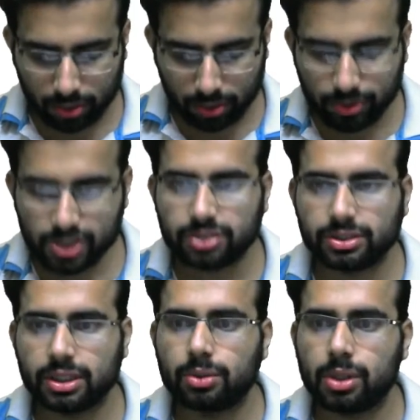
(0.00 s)
which is
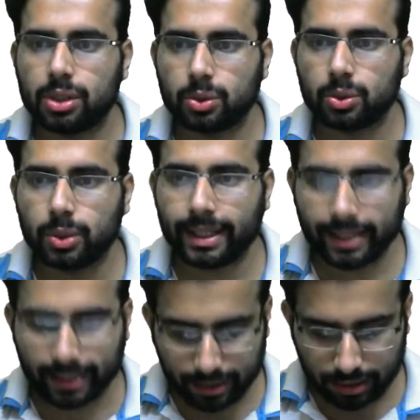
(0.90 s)
equal to
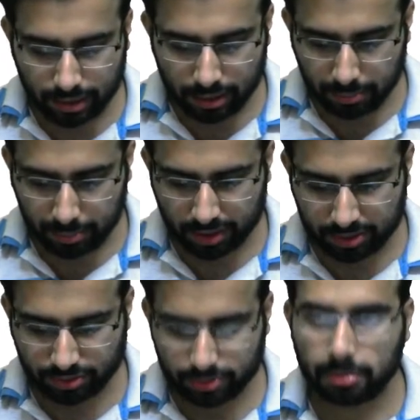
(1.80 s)
a
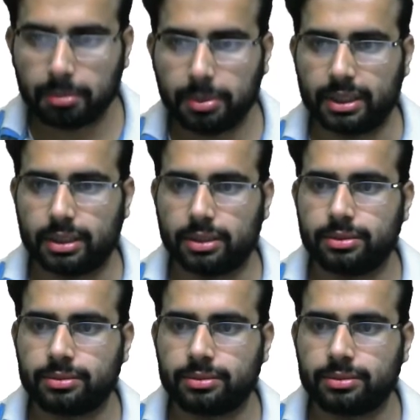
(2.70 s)
plus b.